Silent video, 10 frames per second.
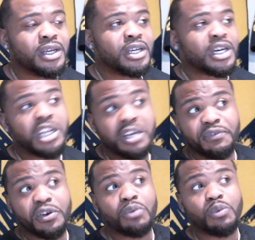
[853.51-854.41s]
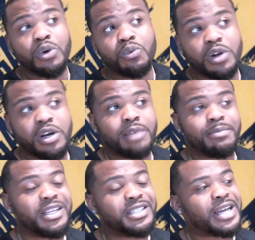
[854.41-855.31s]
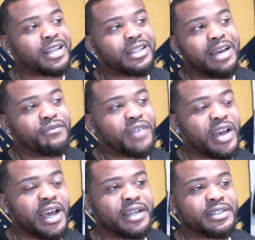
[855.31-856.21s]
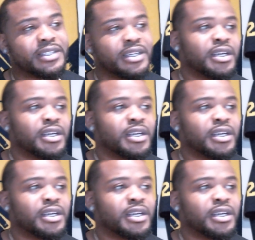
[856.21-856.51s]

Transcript: Clifford will run, but he's not that fast.